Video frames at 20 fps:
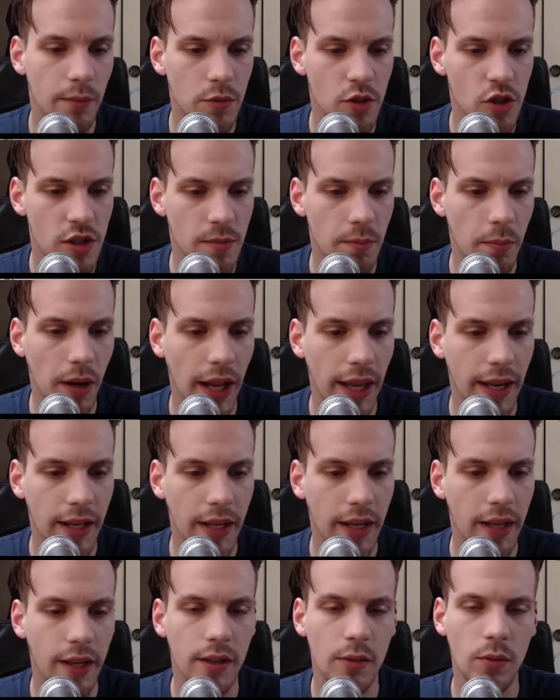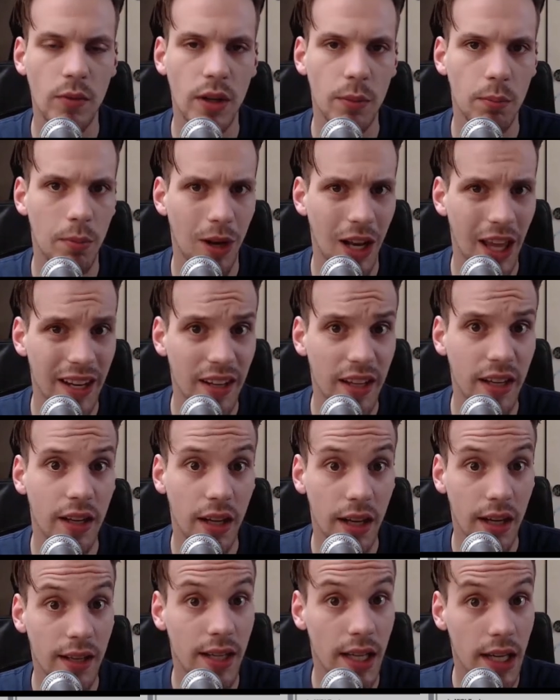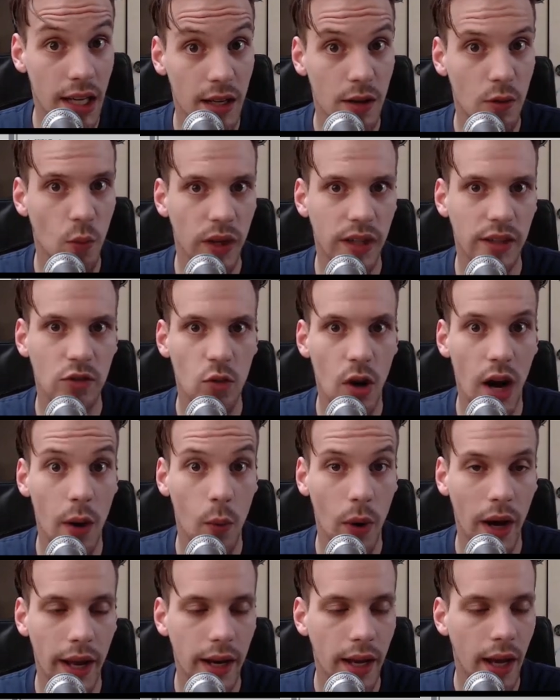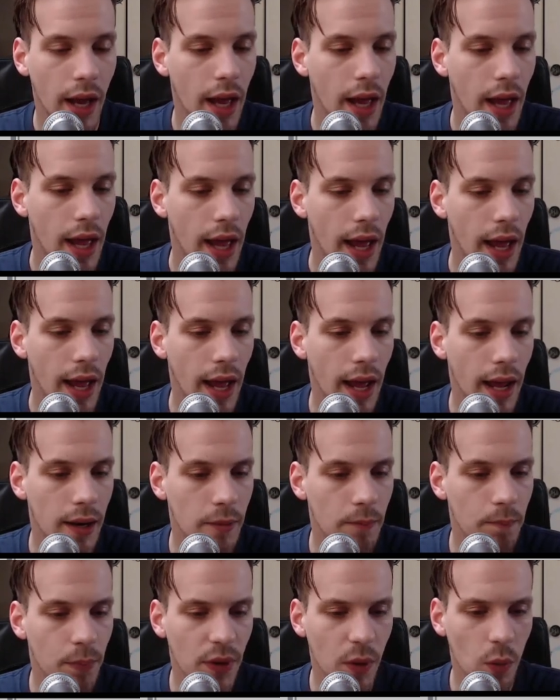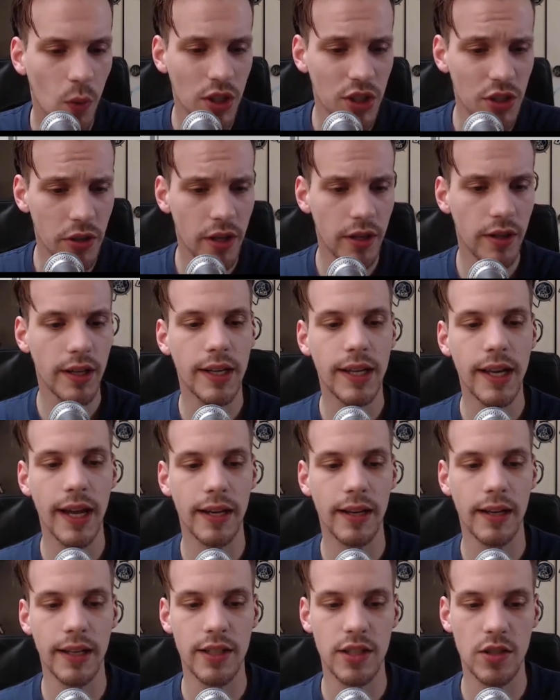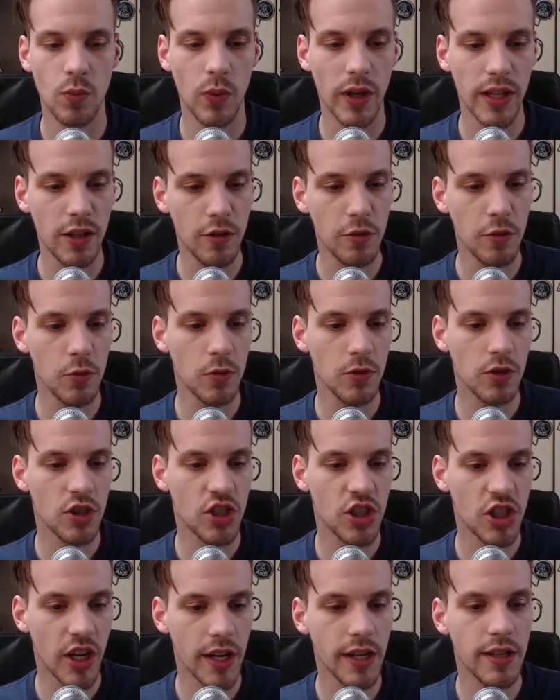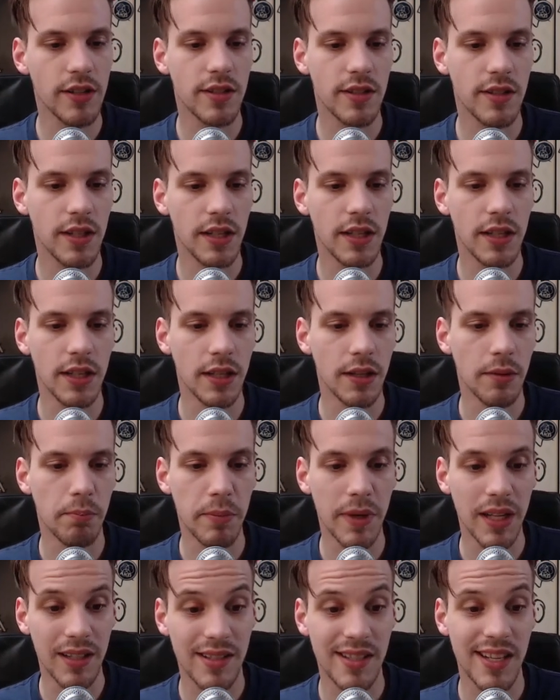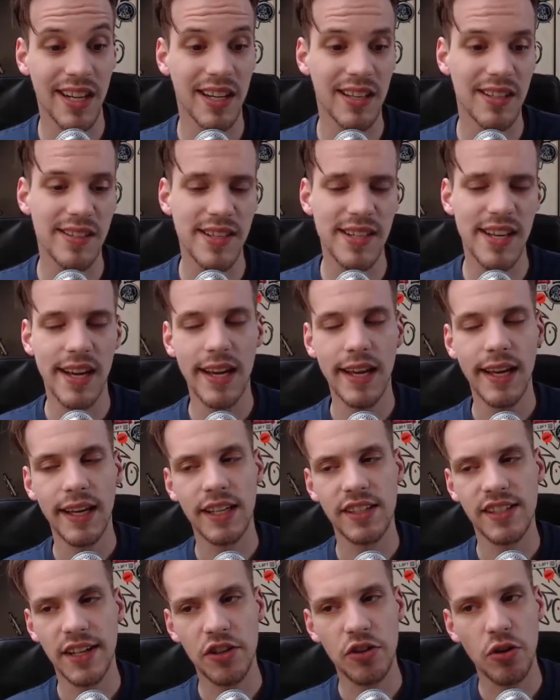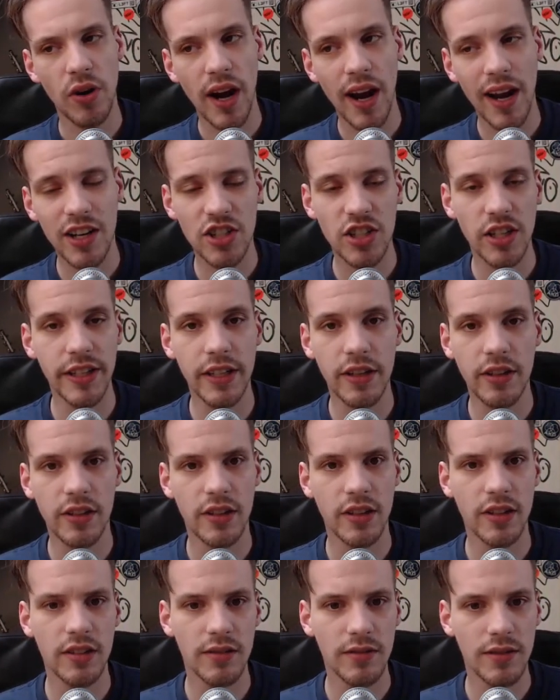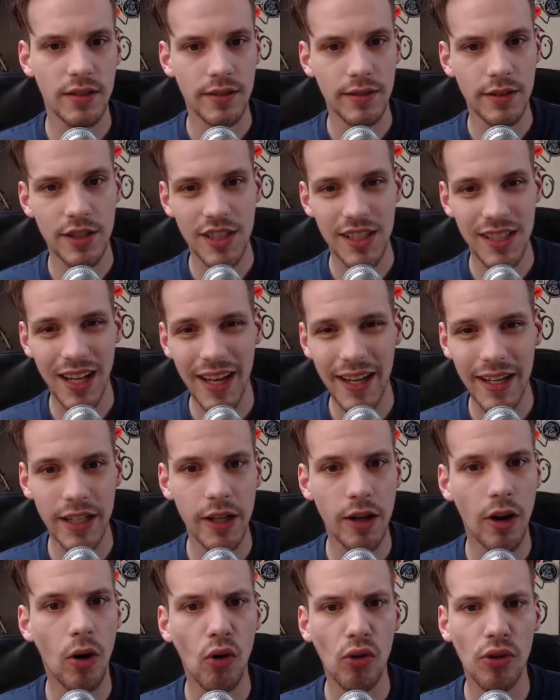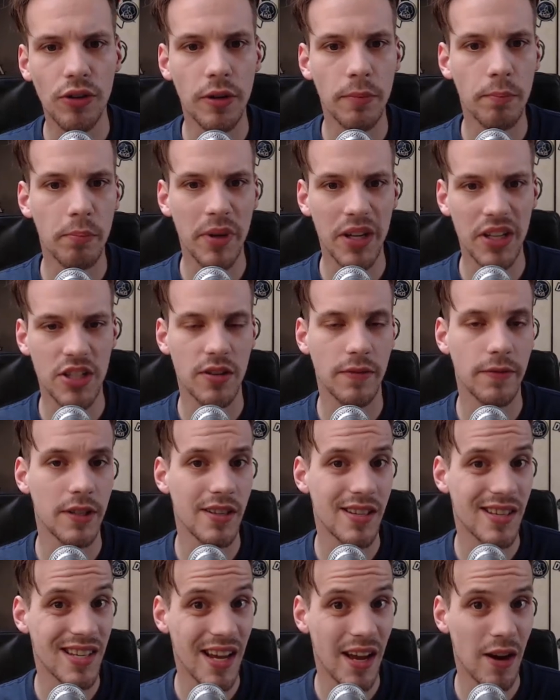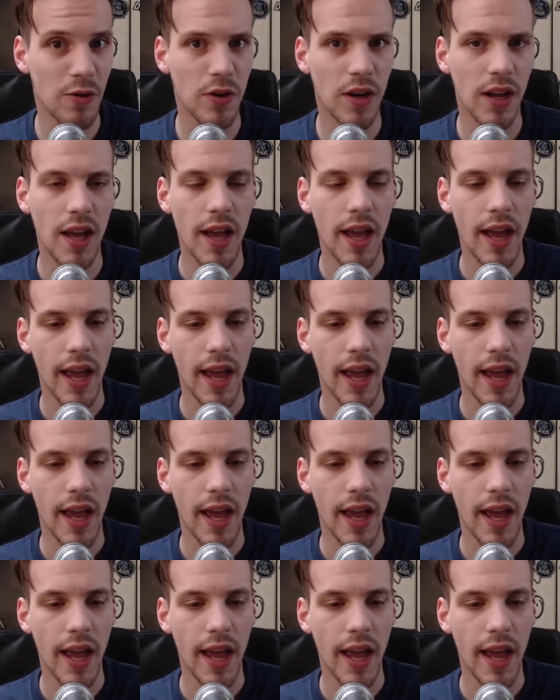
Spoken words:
I'm just blending it in with a dry wet. And what you're gonna get is when you change the milliseconds, is that you're actually gonna slightly alter the pitch of the sound.